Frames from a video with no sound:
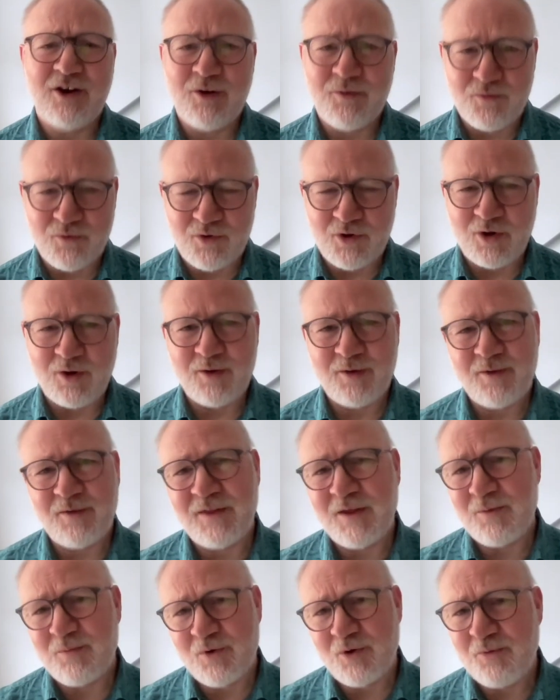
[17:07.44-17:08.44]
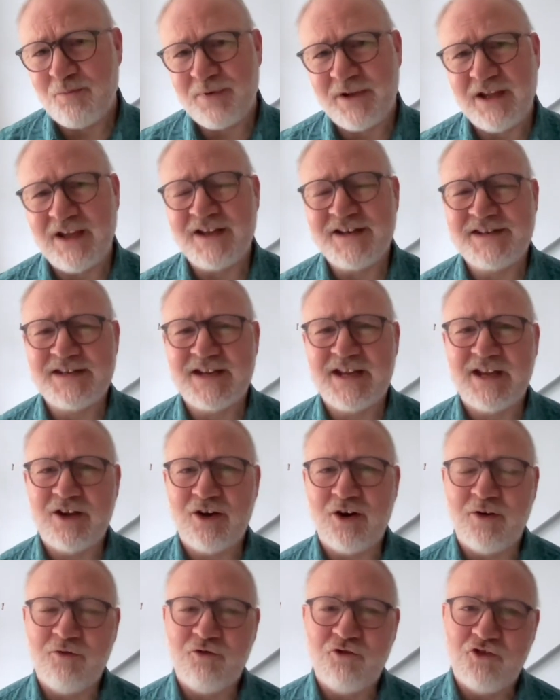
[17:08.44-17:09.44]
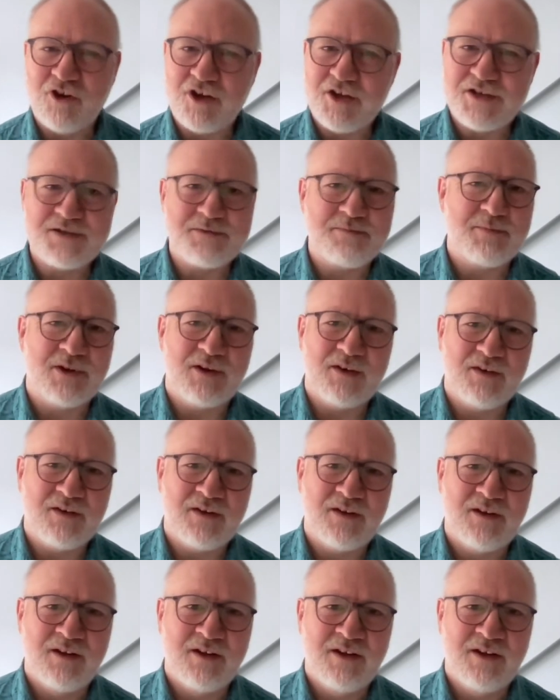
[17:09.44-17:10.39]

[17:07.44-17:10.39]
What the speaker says: of wrath. There will be a day of judgment.